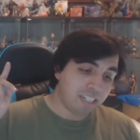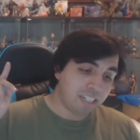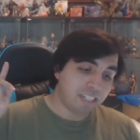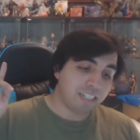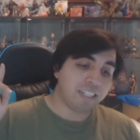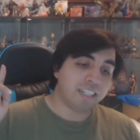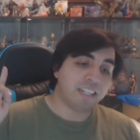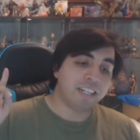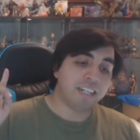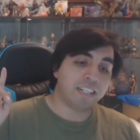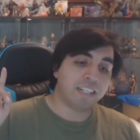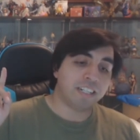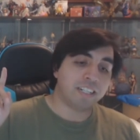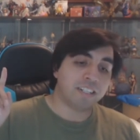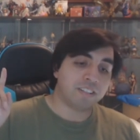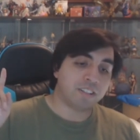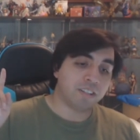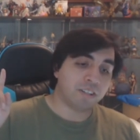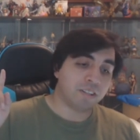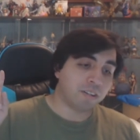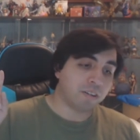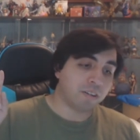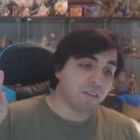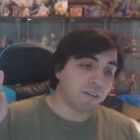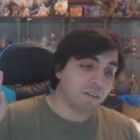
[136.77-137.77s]
hitting this
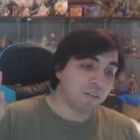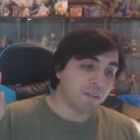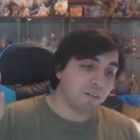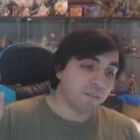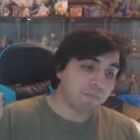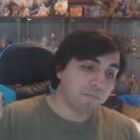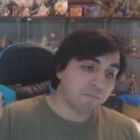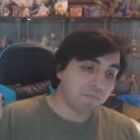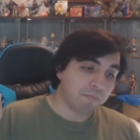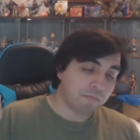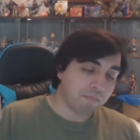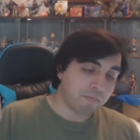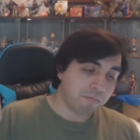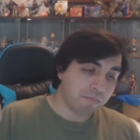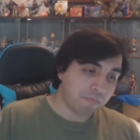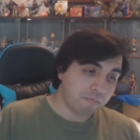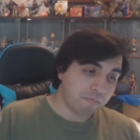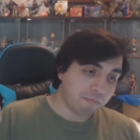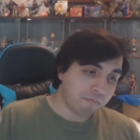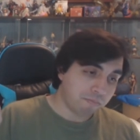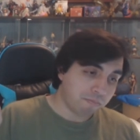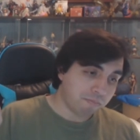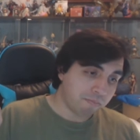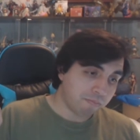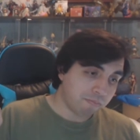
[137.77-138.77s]
other girl
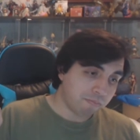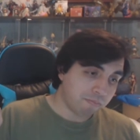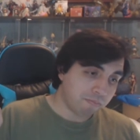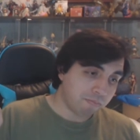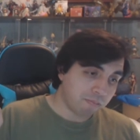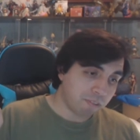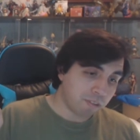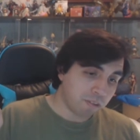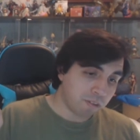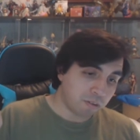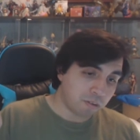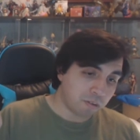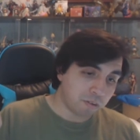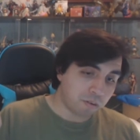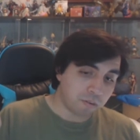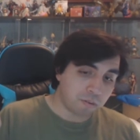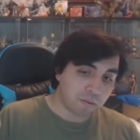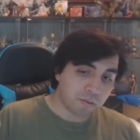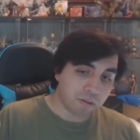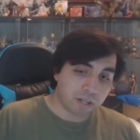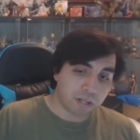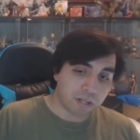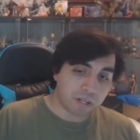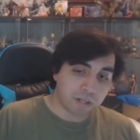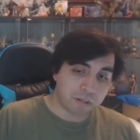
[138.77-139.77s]
who,